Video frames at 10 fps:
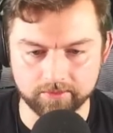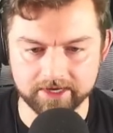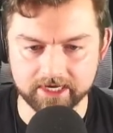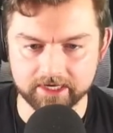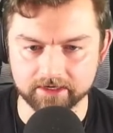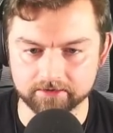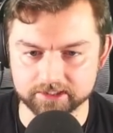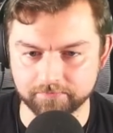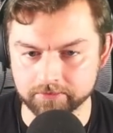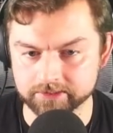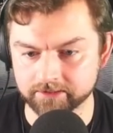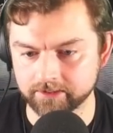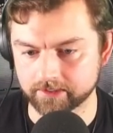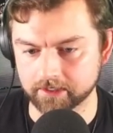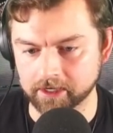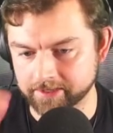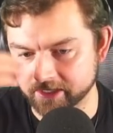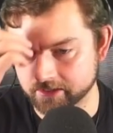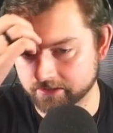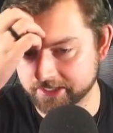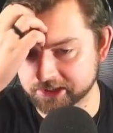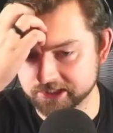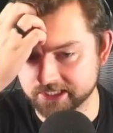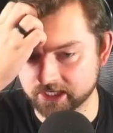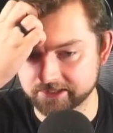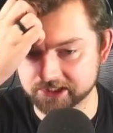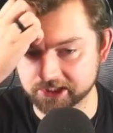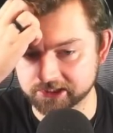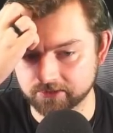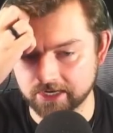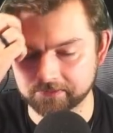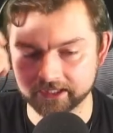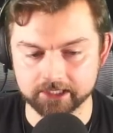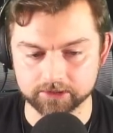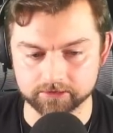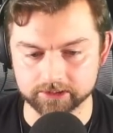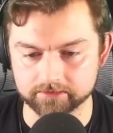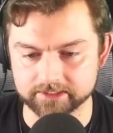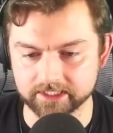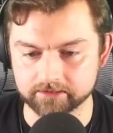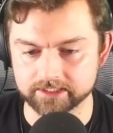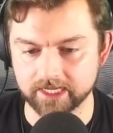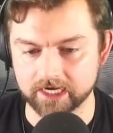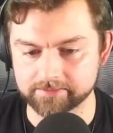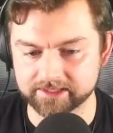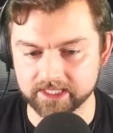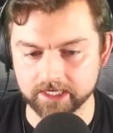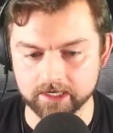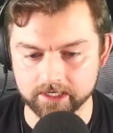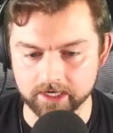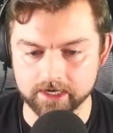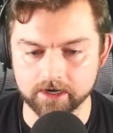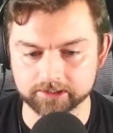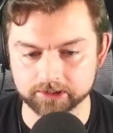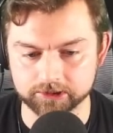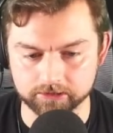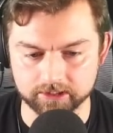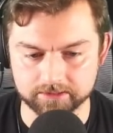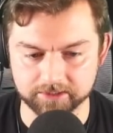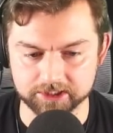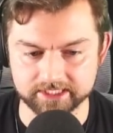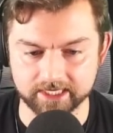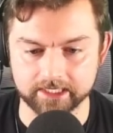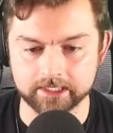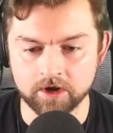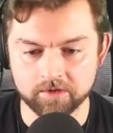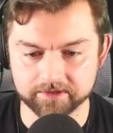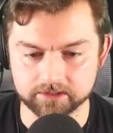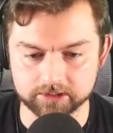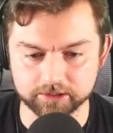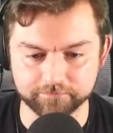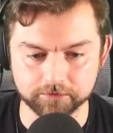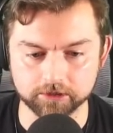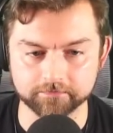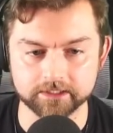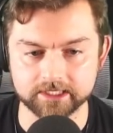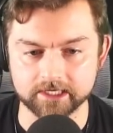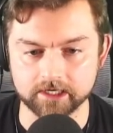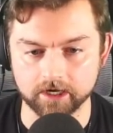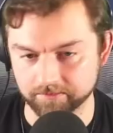we need here is to focus on the new economy. Our nation's economy is changing rapidly, and traditional sectors and economic thinking cannot assure the depression's end. We must look to the future for the sake of the